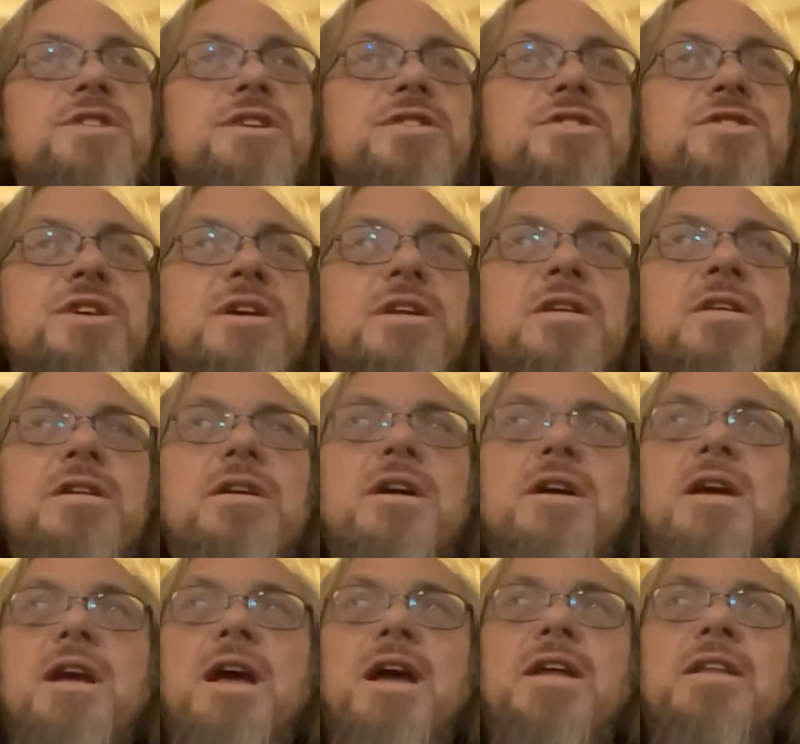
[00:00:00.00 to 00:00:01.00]
TJ
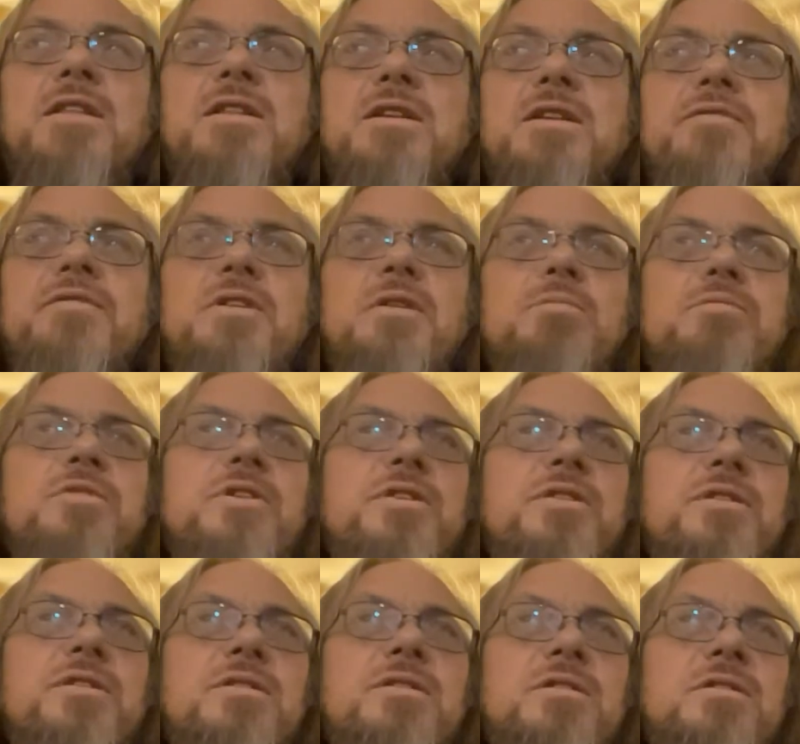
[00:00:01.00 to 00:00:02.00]
had lived
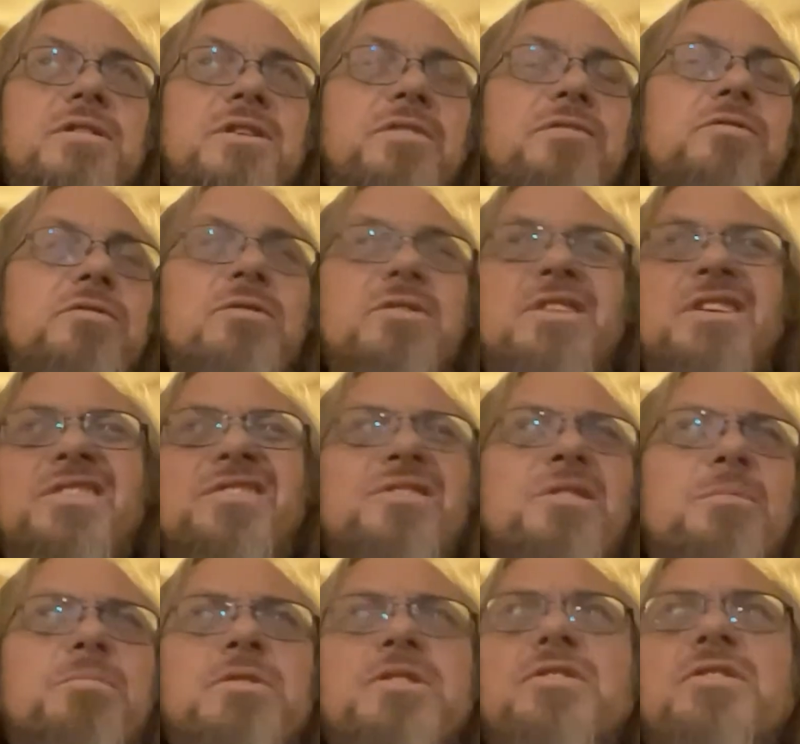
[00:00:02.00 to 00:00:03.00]
with
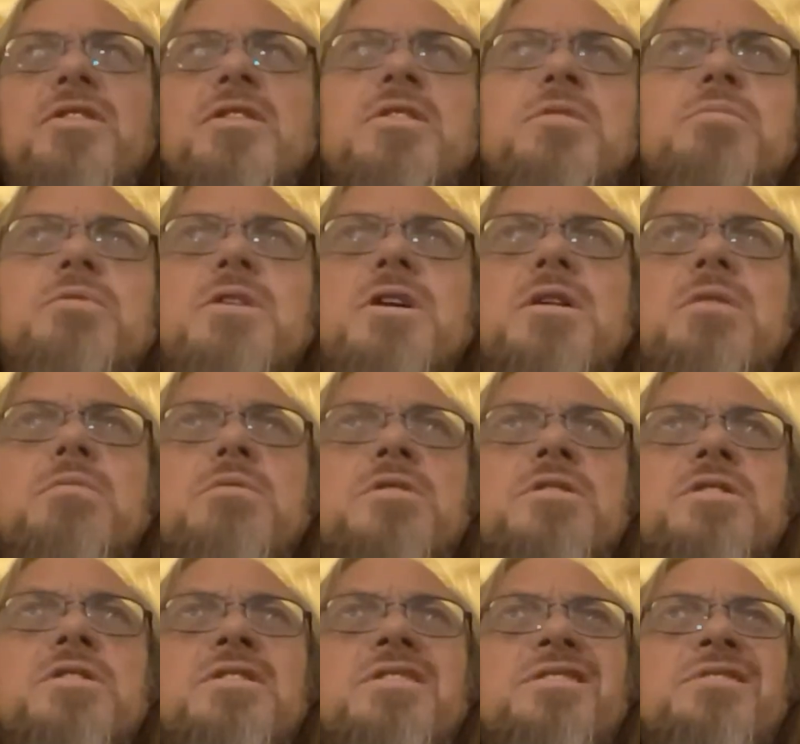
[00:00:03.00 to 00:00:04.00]
us up until
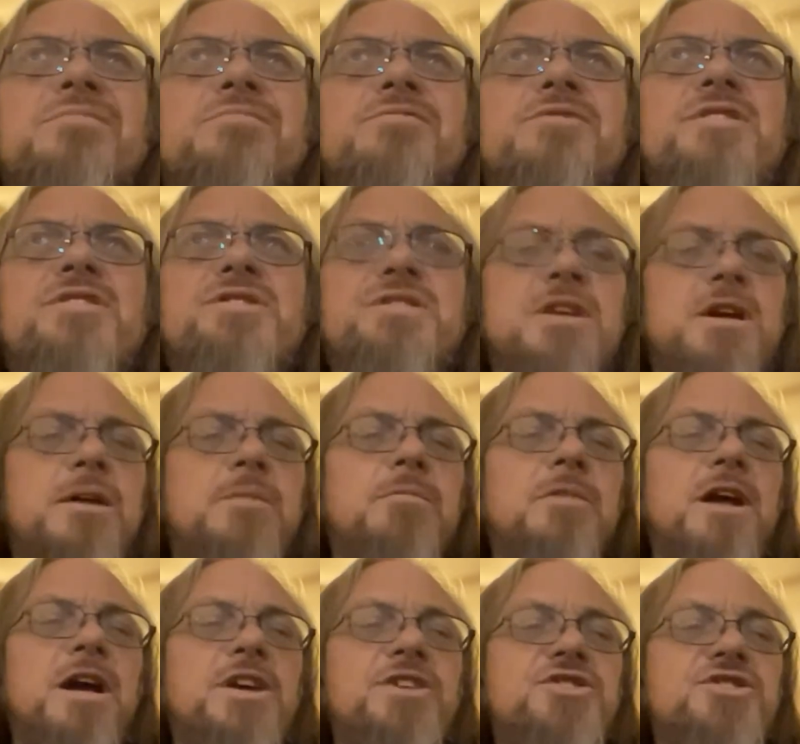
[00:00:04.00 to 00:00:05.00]
probably this
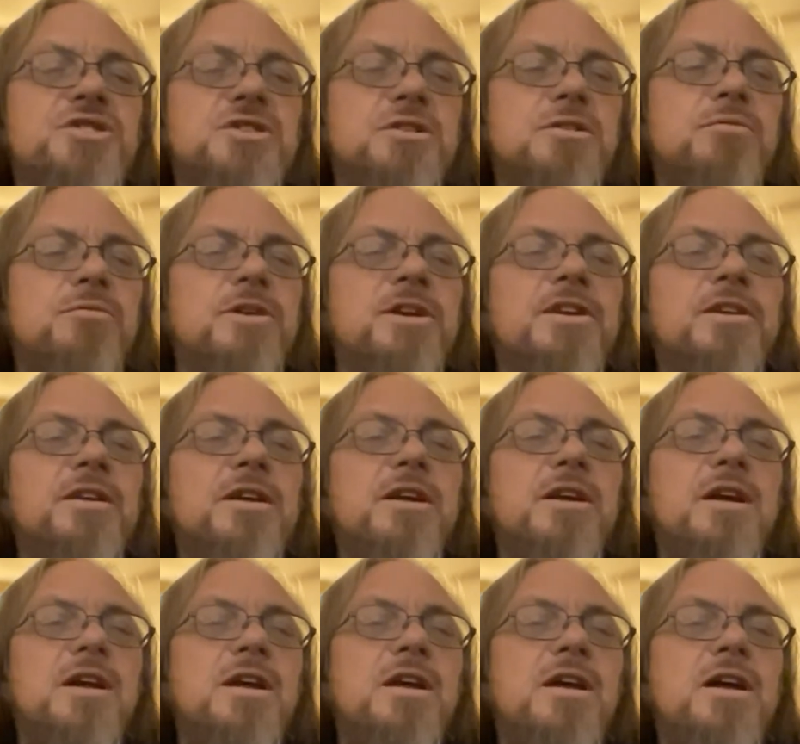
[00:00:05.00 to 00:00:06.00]
time last year when
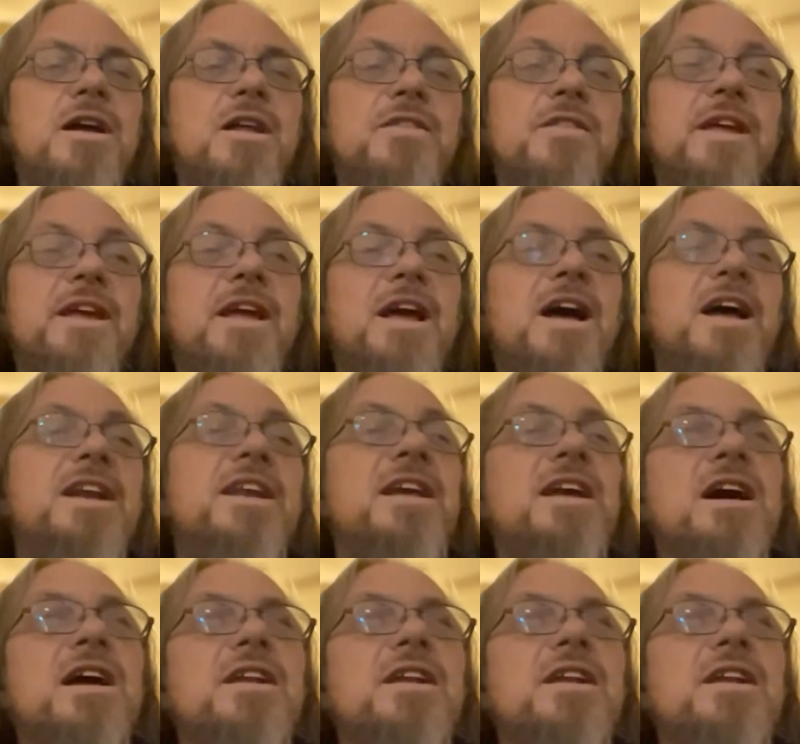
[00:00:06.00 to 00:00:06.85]
they kind